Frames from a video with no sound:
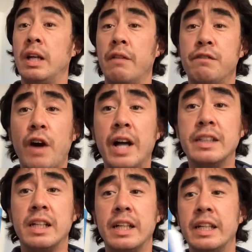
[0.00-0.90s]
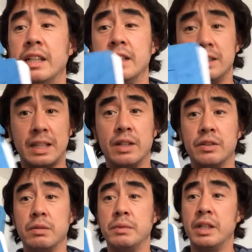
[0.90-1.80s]
And finally, tell
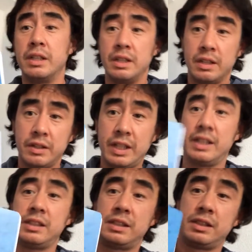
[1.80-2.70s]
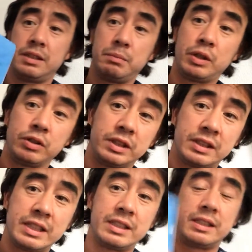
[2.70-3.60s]
them that this, because
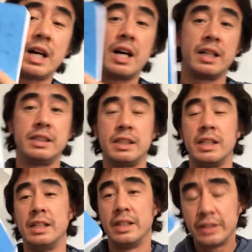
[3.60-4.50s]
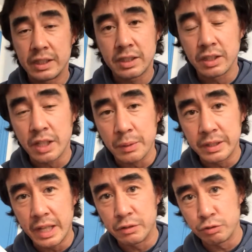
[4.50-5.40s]
it's this size, this can go
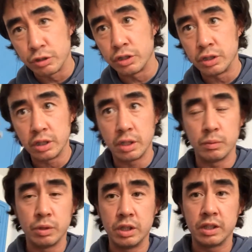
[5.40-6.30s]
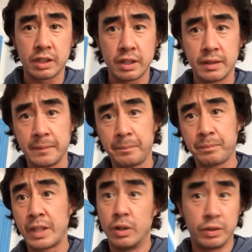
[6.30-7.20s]
in their drawer at work,
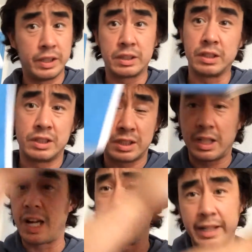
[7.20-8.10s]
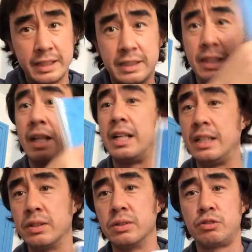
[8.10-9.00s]
or this can slide into their
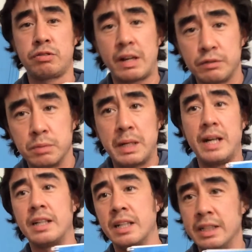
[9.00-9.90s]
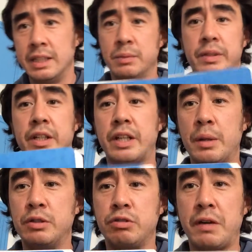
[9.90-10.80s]
little travel bag when they're
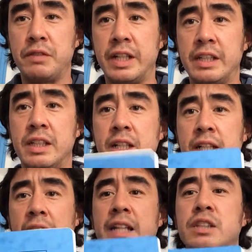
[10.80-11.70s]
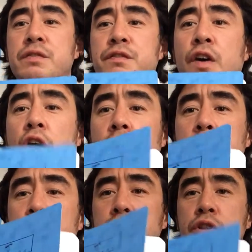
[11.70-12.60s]
going travelling, and it's far
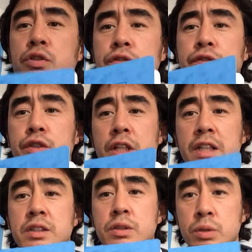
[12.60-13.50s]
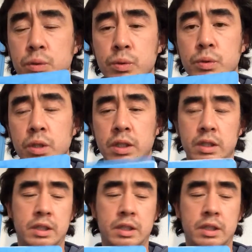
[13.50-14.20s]
more useful as a tool